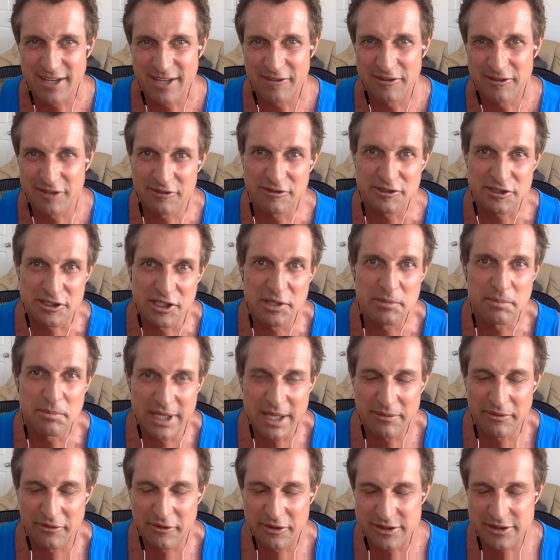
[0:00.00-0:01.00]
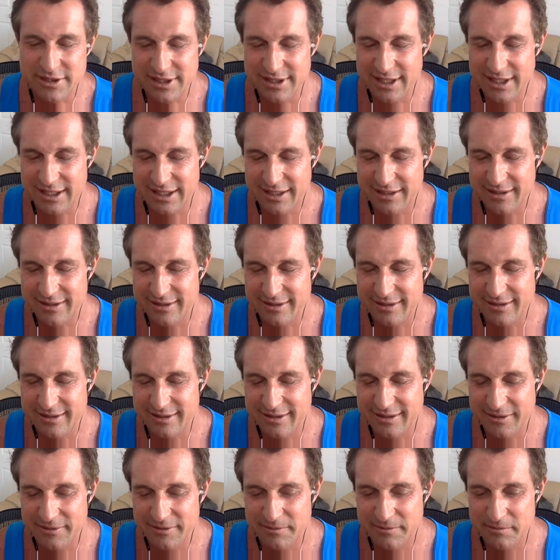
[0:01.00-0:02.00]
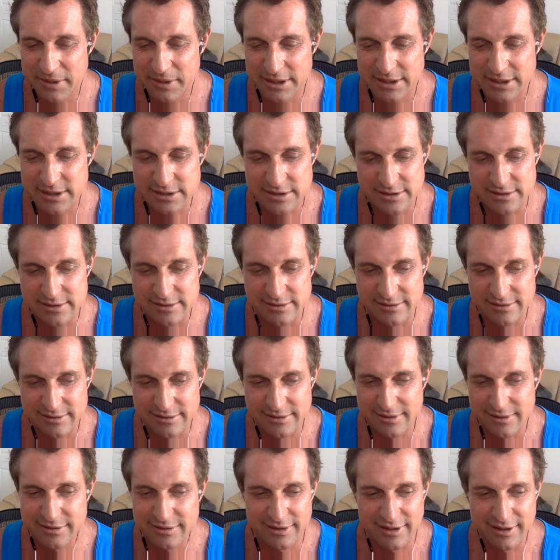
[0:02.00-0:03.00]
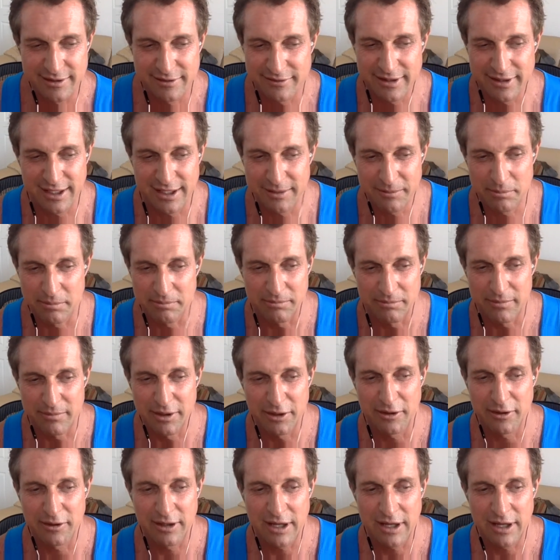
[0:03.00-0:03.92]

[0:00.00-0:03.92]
their sleep became the first thing they um, because you know they uh,